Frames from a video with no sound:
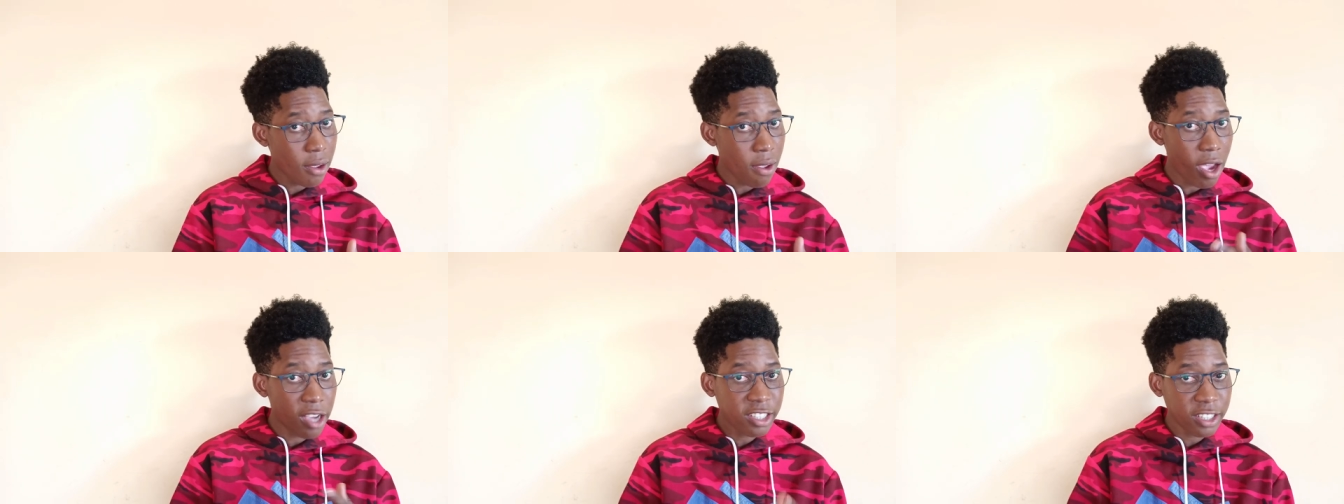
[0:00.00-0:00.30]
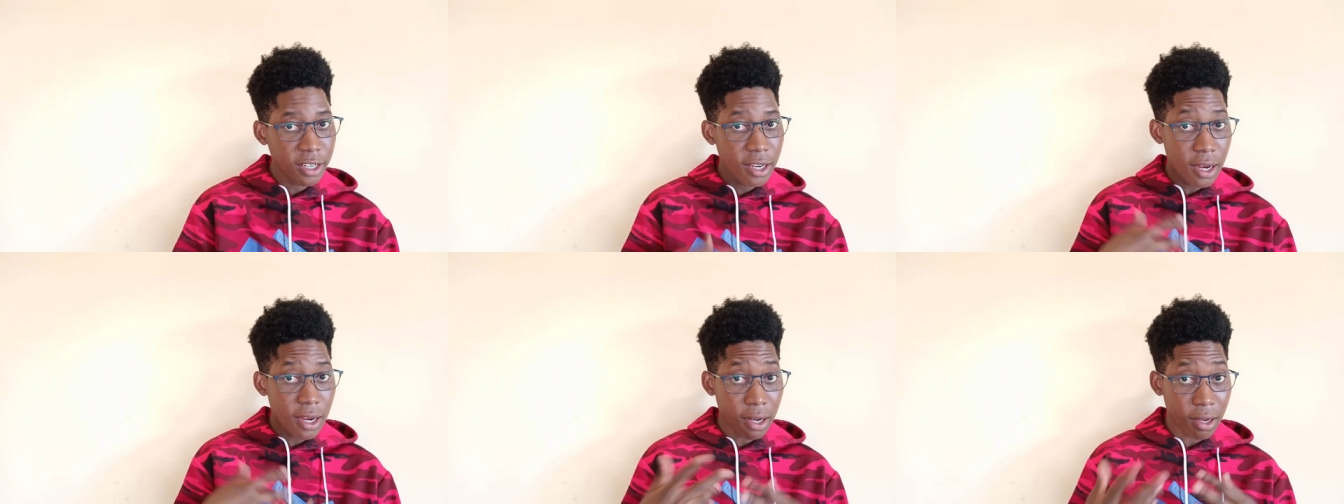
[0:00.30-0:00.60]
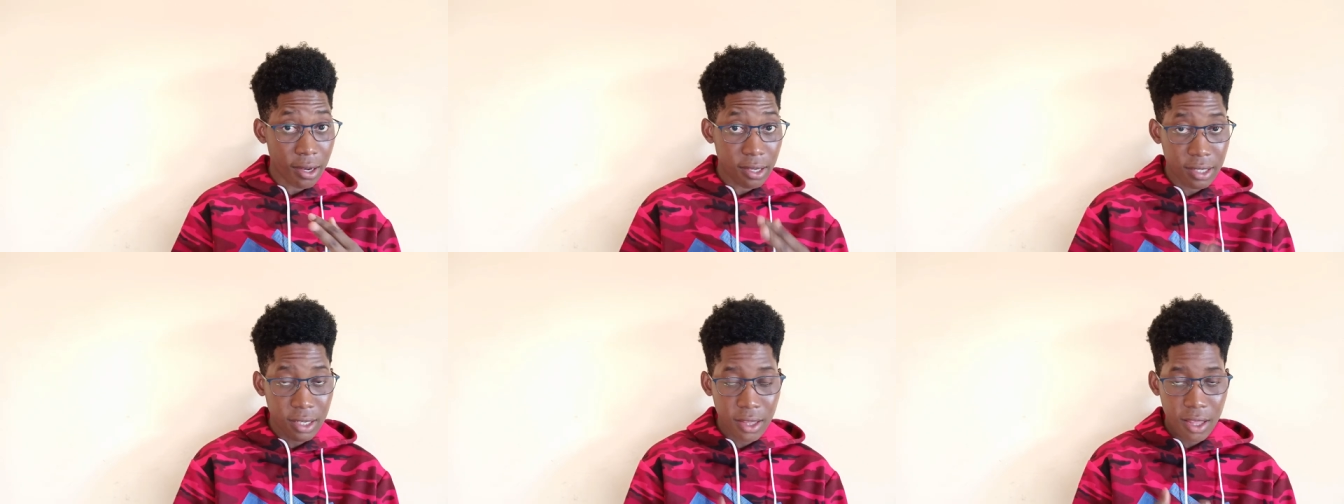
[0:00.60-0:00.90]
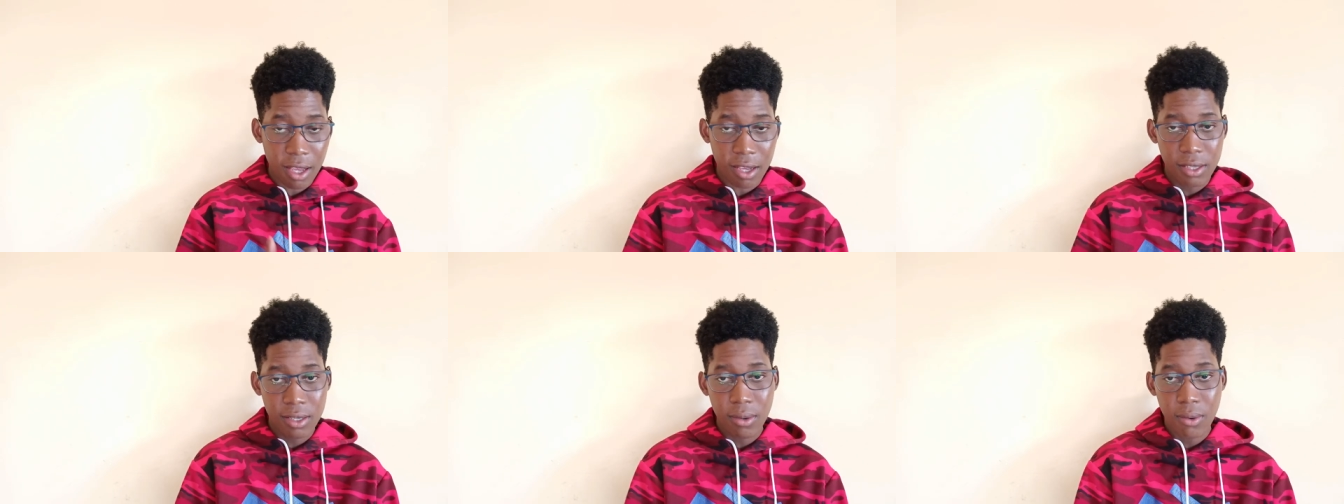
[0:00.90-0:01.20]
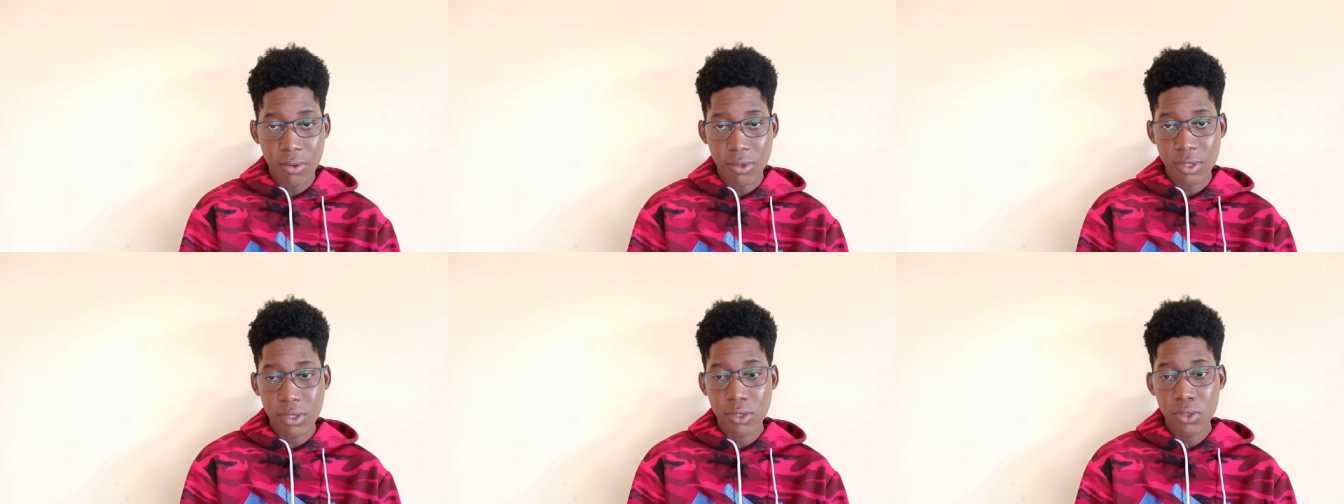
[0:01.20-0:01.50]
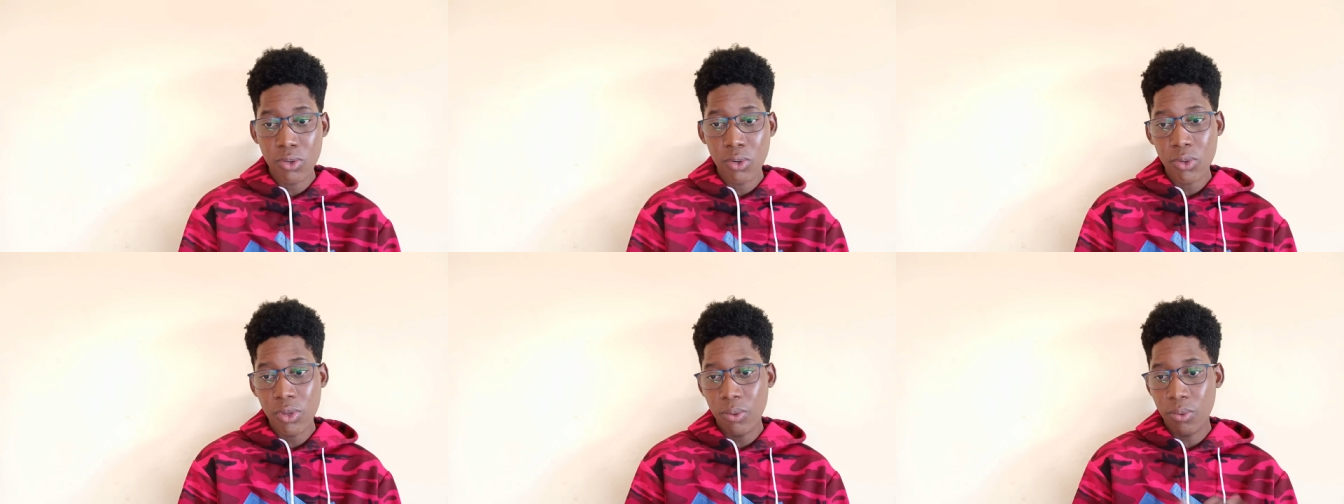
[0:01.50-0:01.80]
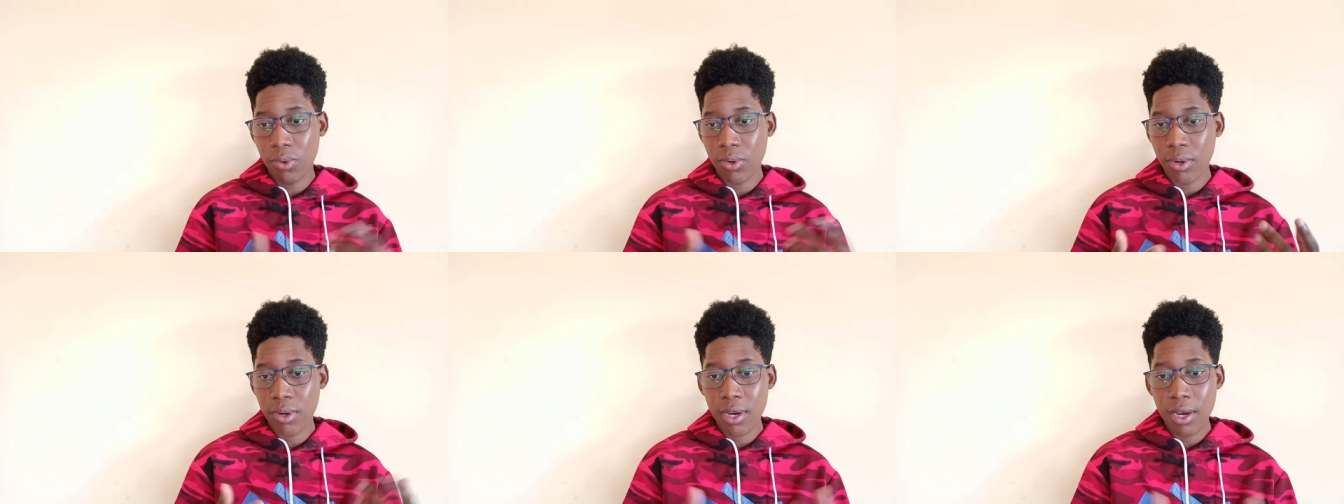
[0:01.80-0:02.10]
actually increasing their sales so they
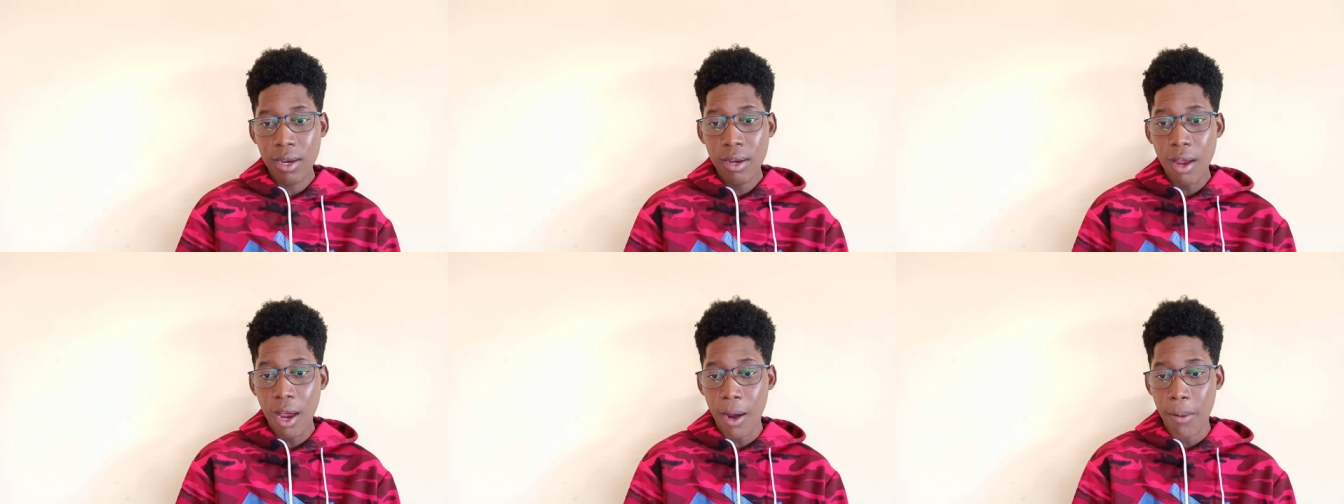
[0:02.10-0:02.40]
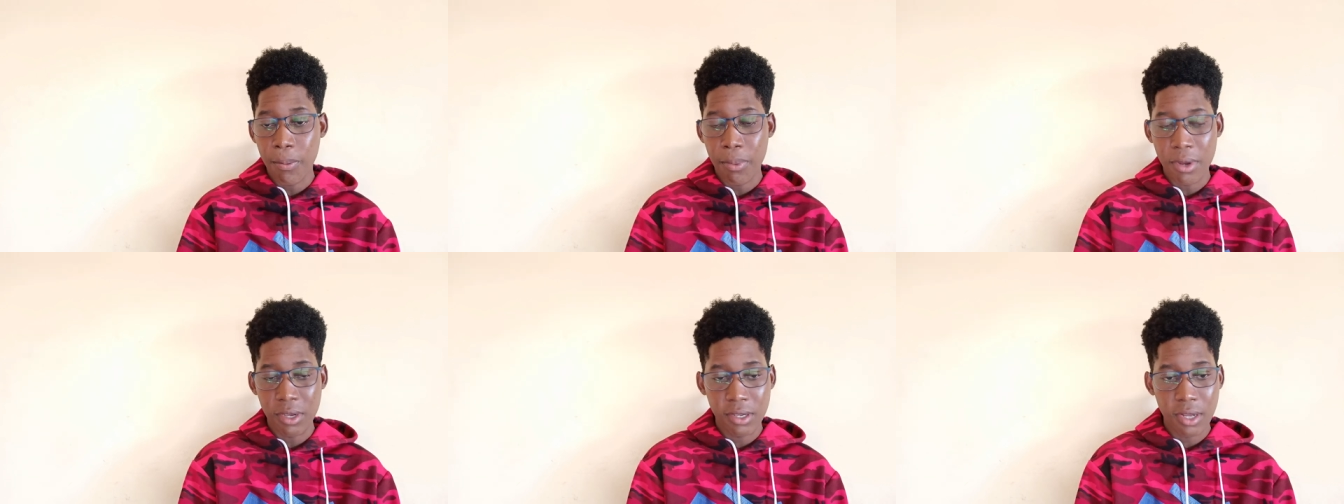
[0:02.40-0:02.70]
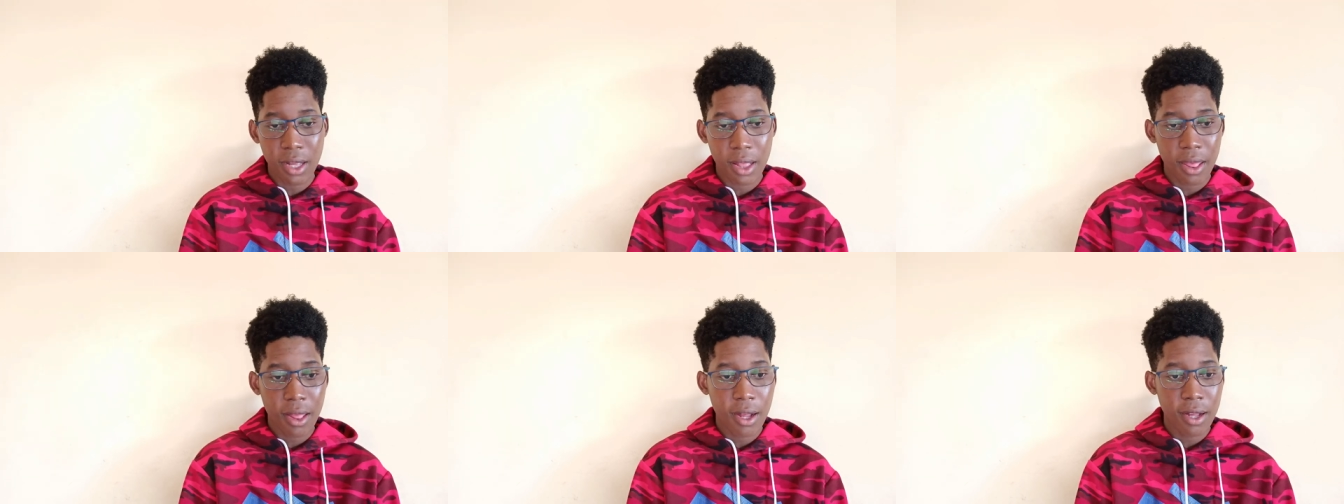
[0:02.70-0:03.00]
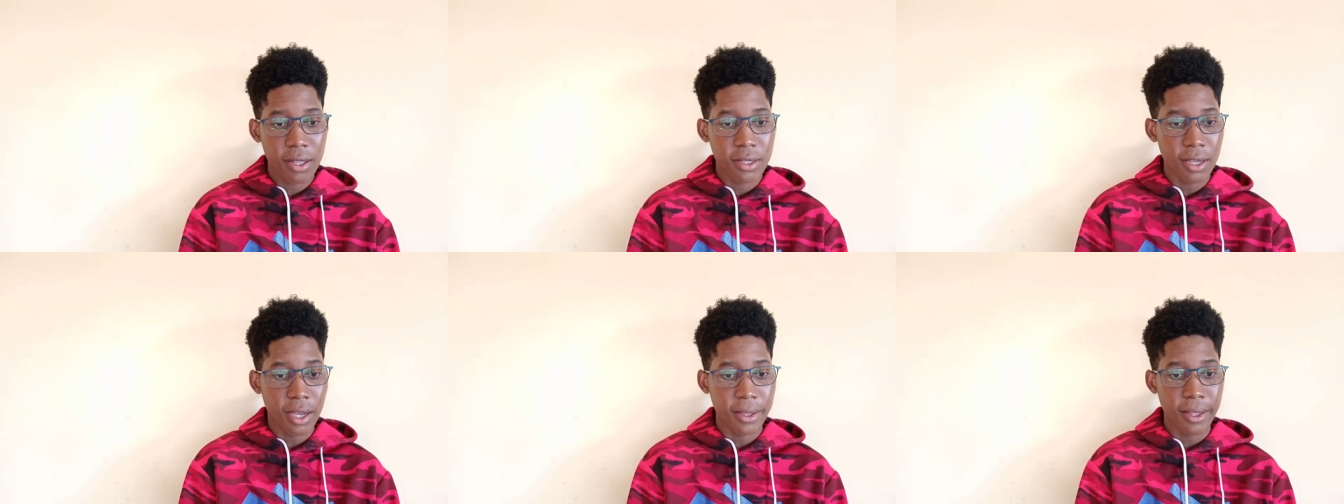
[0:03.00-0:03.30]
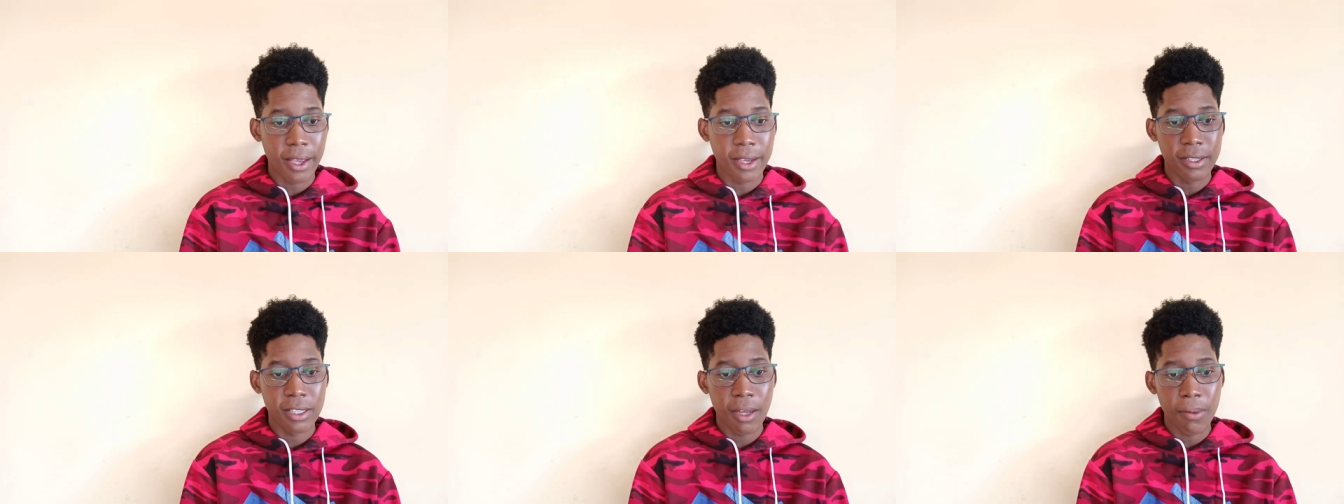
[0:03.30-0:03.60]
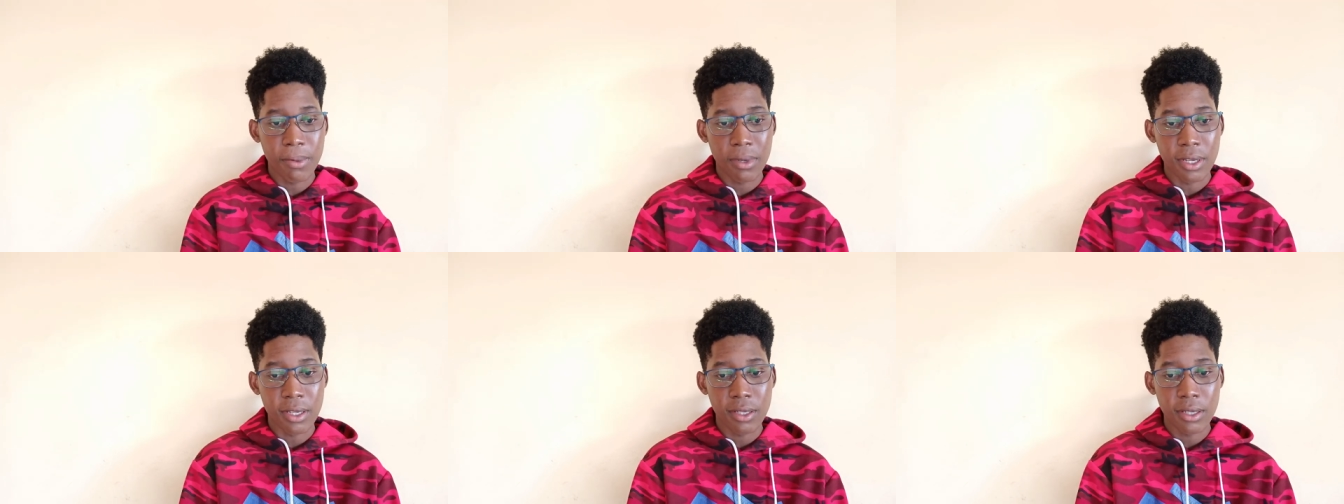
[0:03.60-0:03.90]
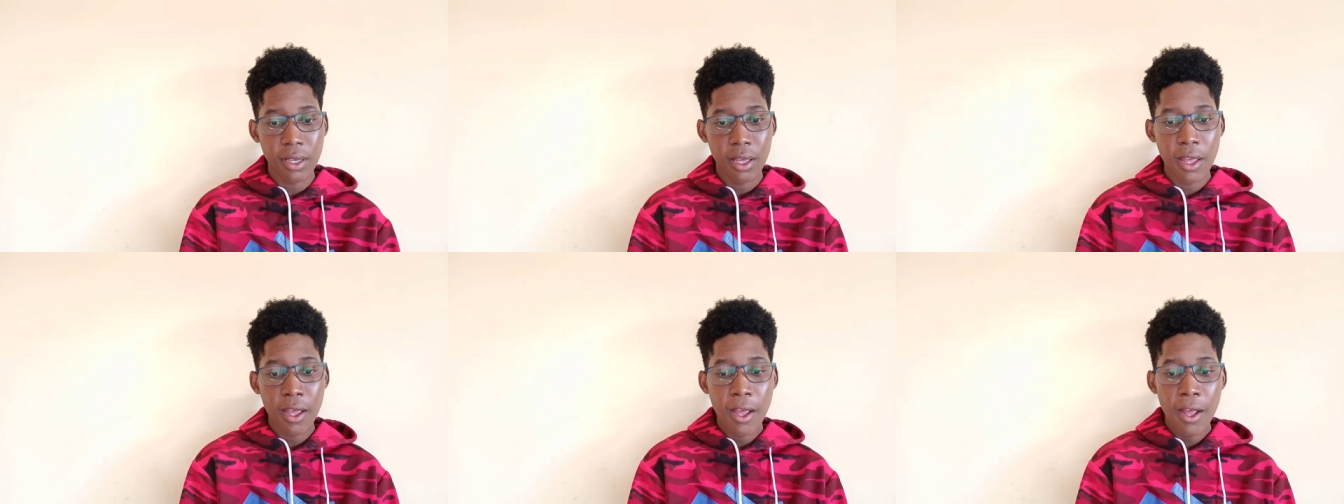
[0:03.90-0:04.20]
would really appreciate that and accept
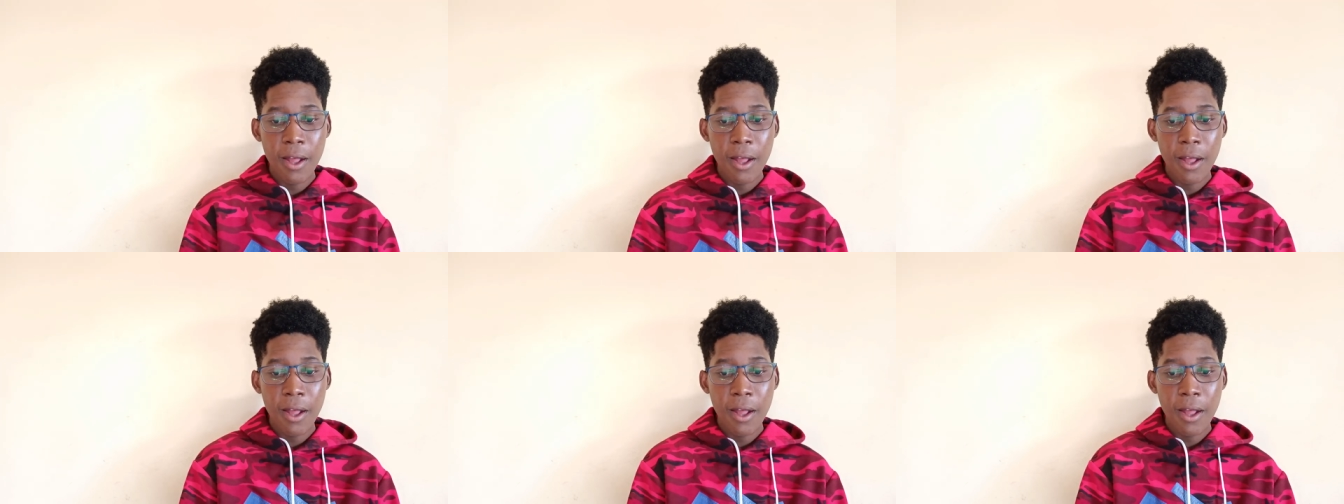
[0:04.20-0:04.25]
it